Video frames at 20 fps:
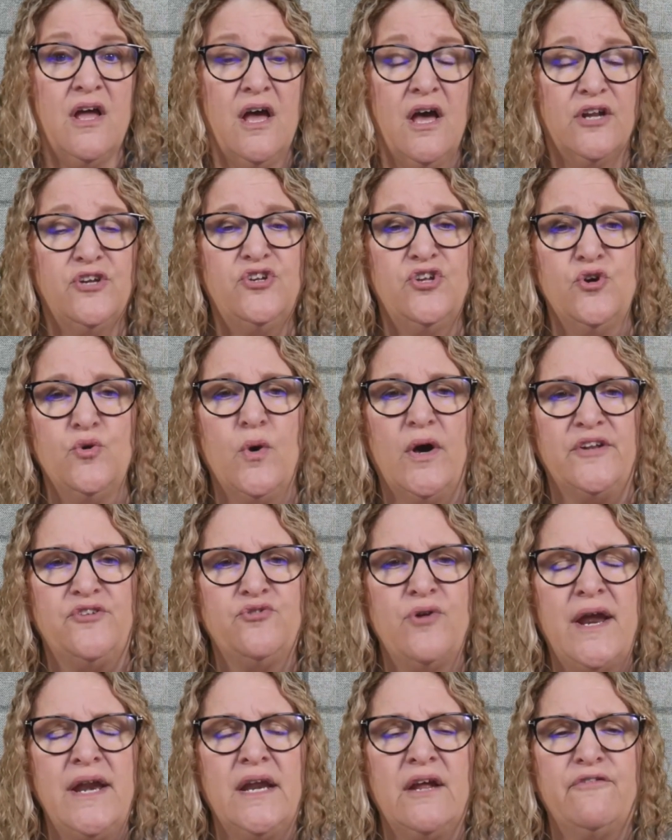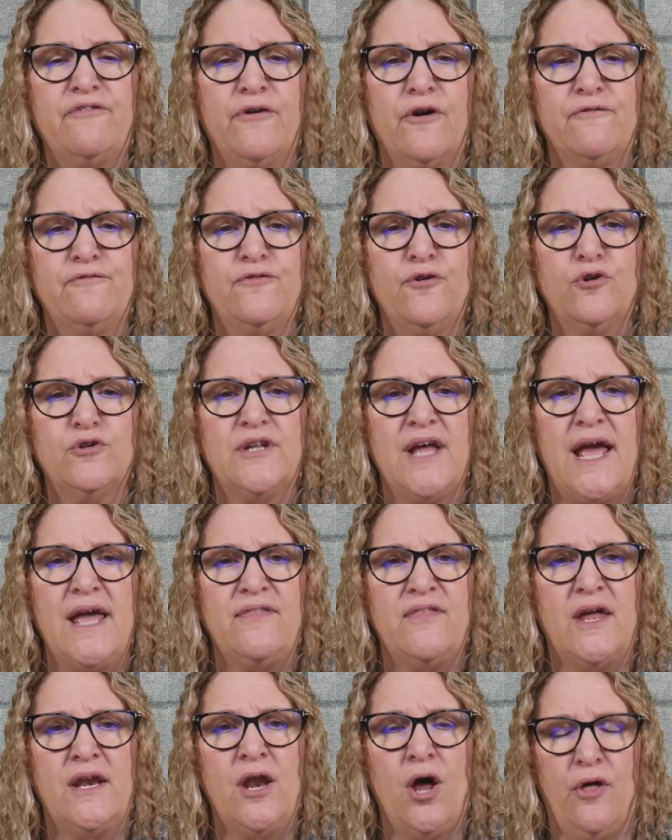to a training for a full day,
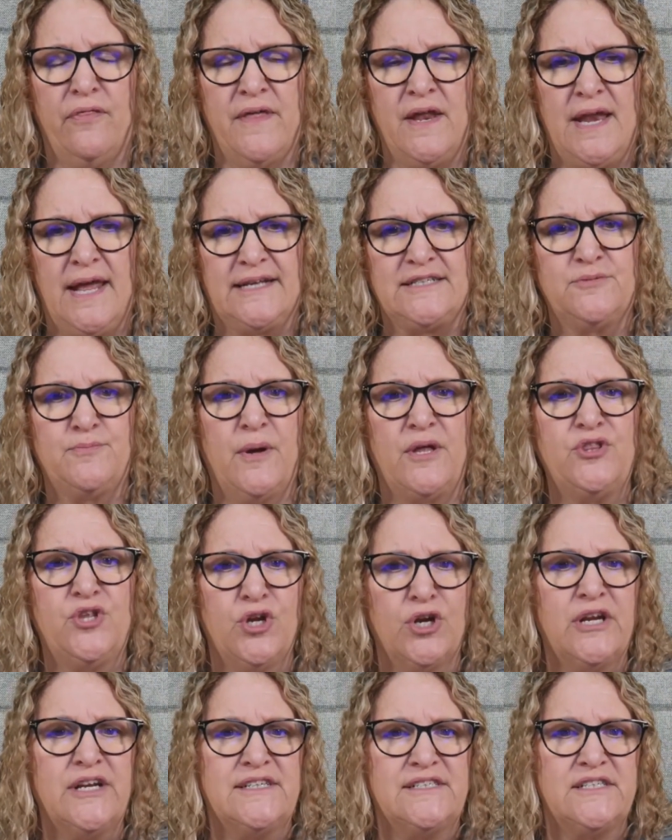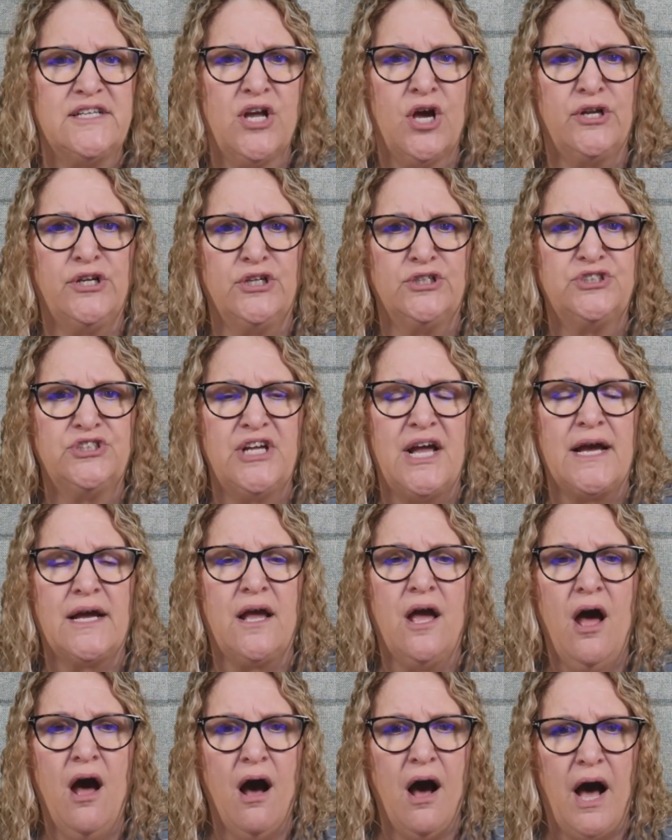then the next month you're going to see on your
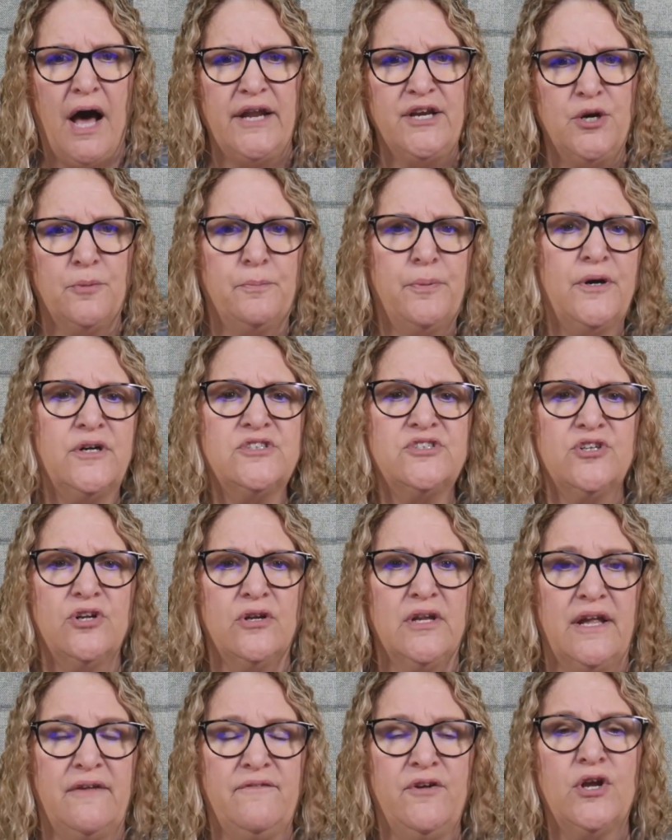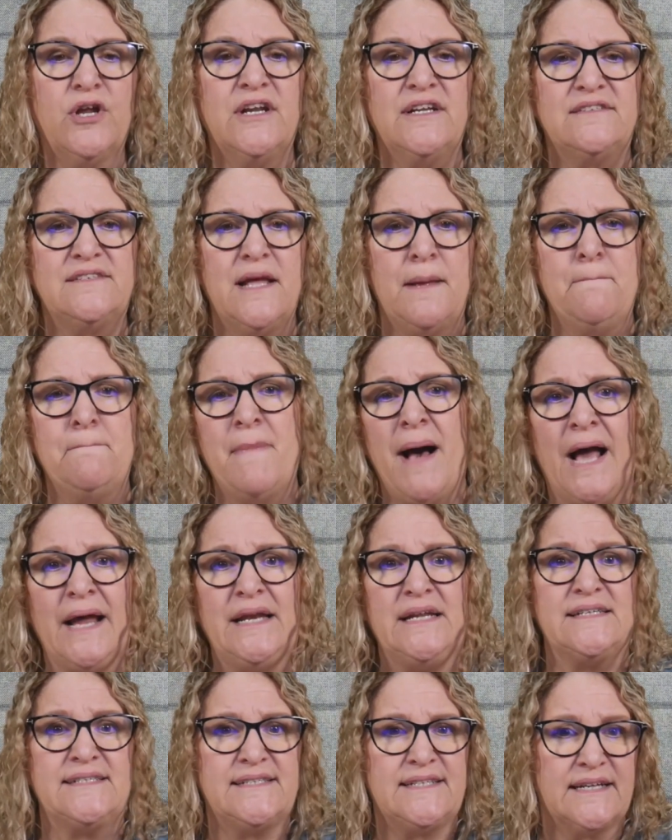check under personal leave, you're going to see
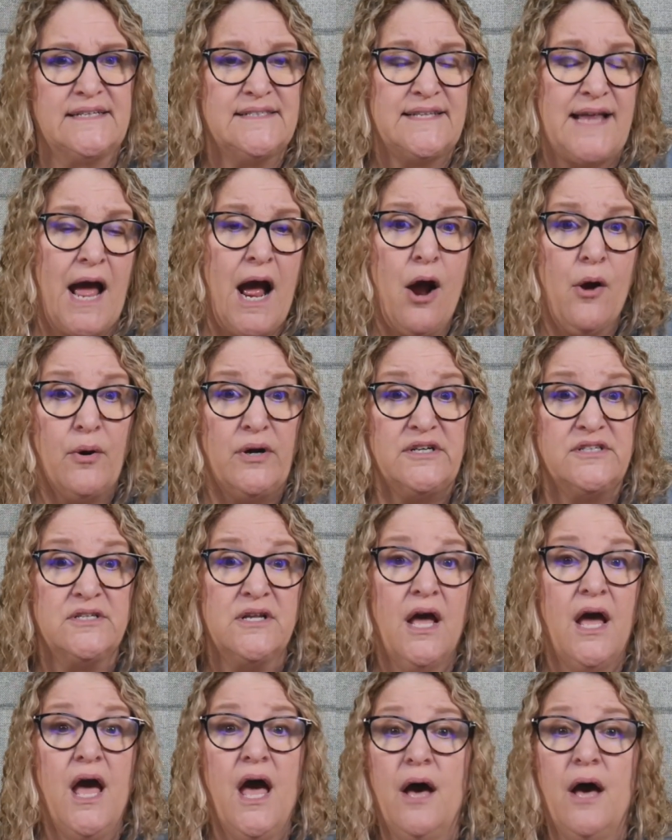minus 6 hours.